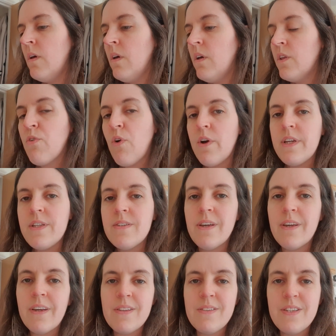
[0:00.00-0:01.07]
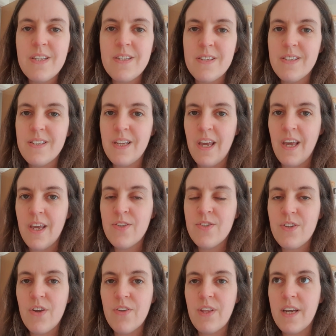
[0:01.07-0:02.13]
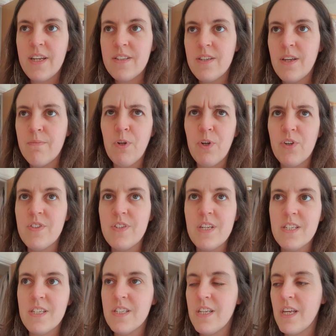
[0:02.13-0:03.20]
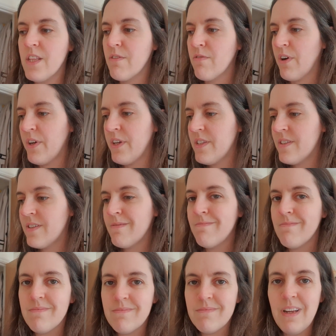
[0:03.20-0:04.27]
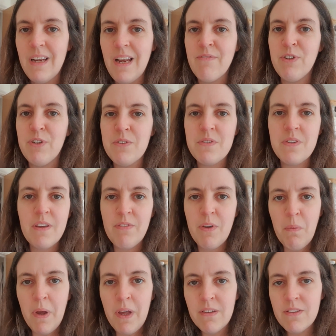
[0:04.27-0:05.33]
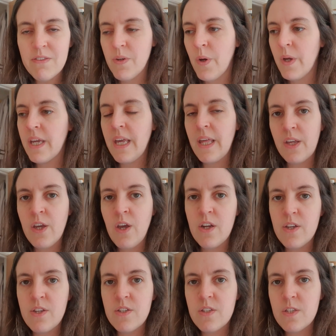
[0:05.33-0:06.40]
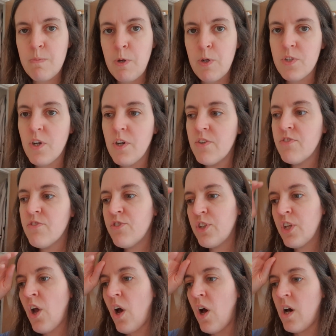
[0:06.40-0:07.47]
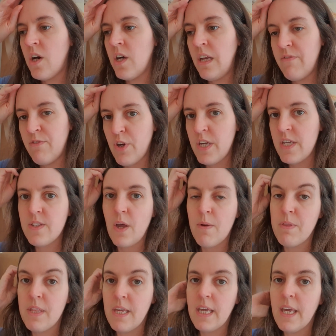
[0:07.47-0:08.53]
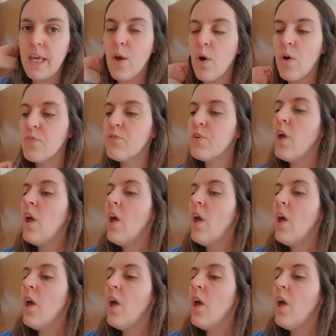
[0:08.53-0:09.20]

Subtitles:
right consistency, so that not consistency, the right levels, if you will, so I can get the colours spot on for the car liveries that I'm thinking of.